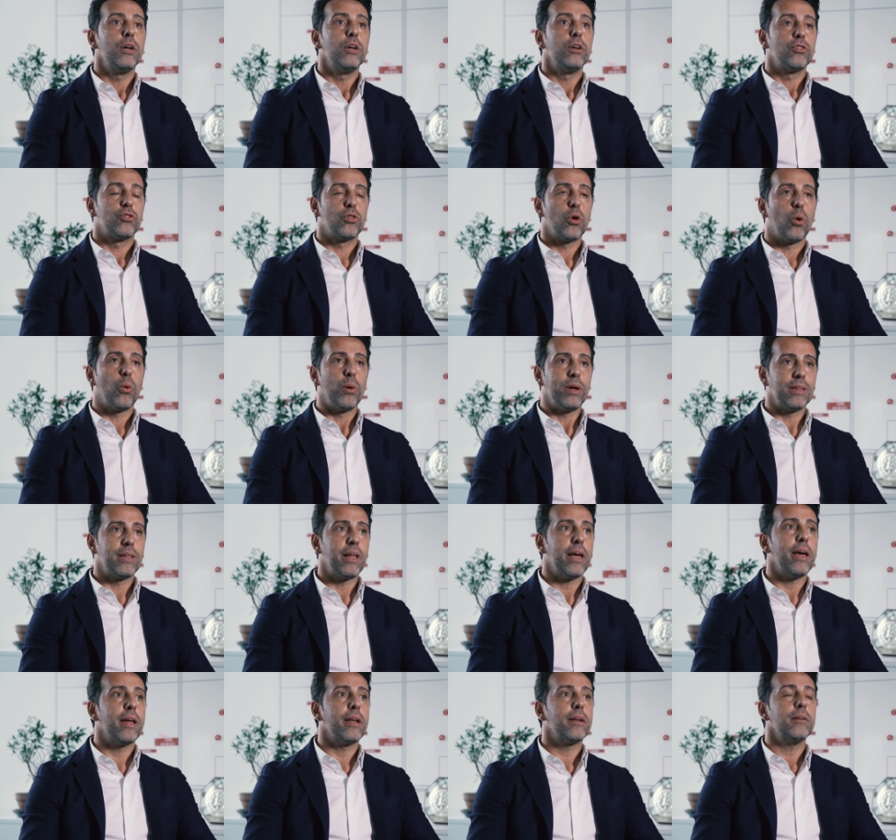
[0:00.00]
So, and
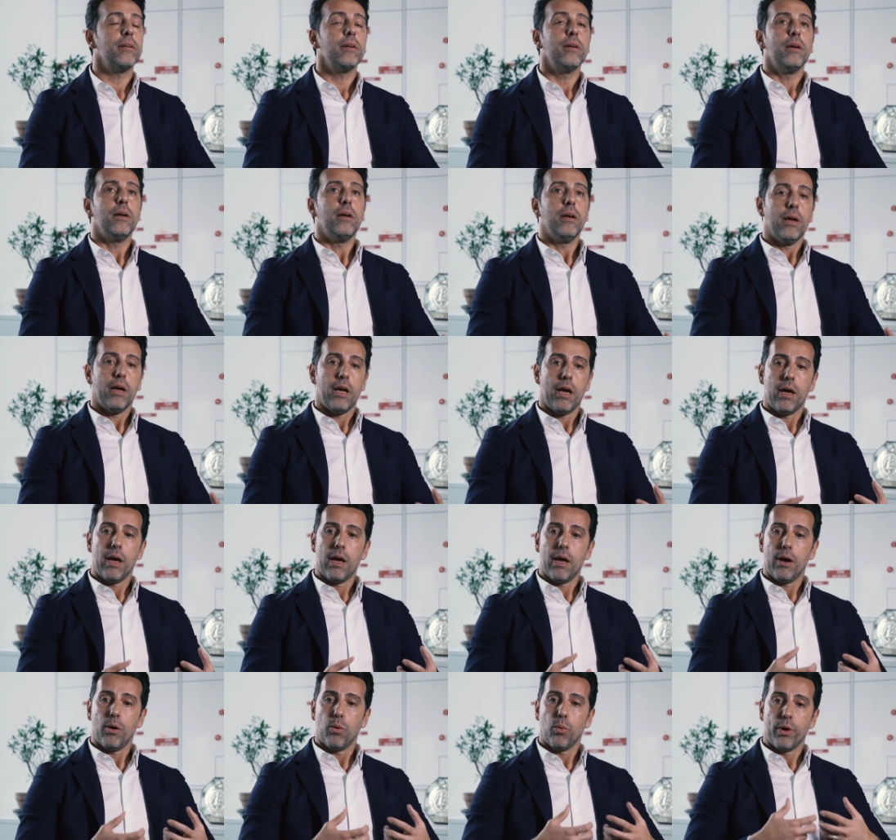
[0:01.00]
then,
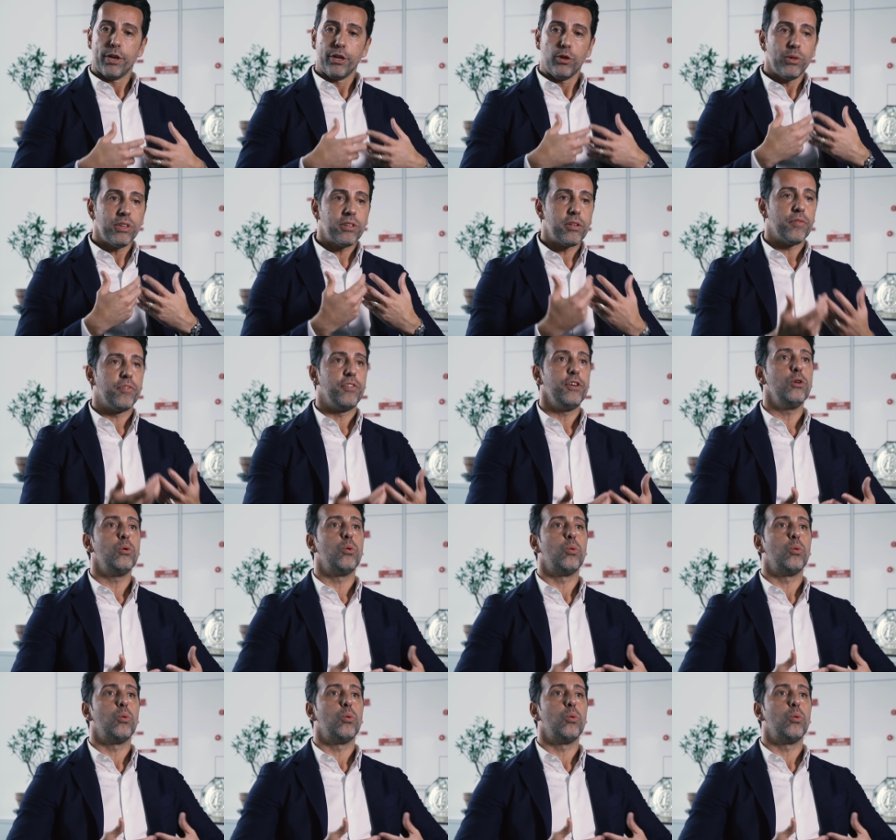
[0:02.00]
uh, when you interview,